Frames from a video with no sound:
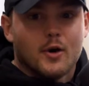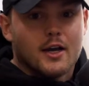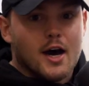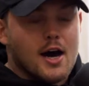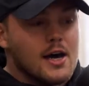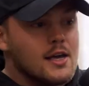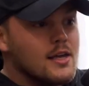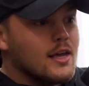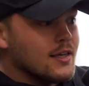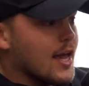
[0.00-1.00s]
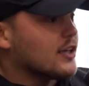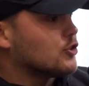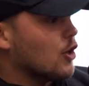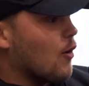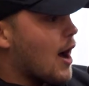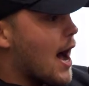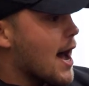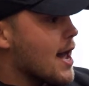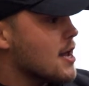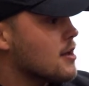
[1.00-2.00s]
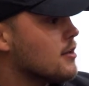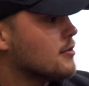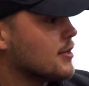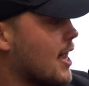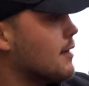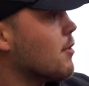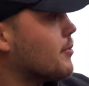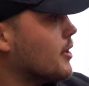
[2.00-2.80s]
But yeah, so I came up